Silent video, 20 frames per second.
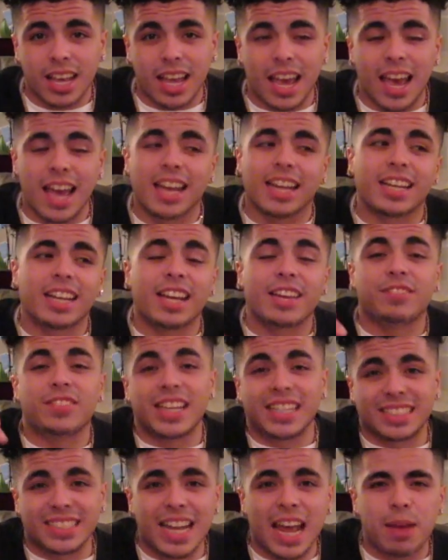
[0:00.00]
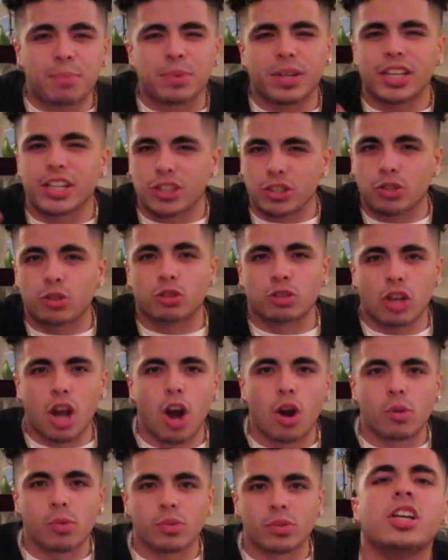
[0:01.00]
And if they snap it, you'll
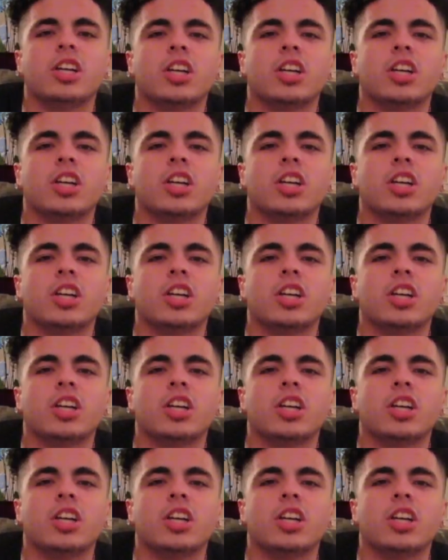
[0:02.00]
know.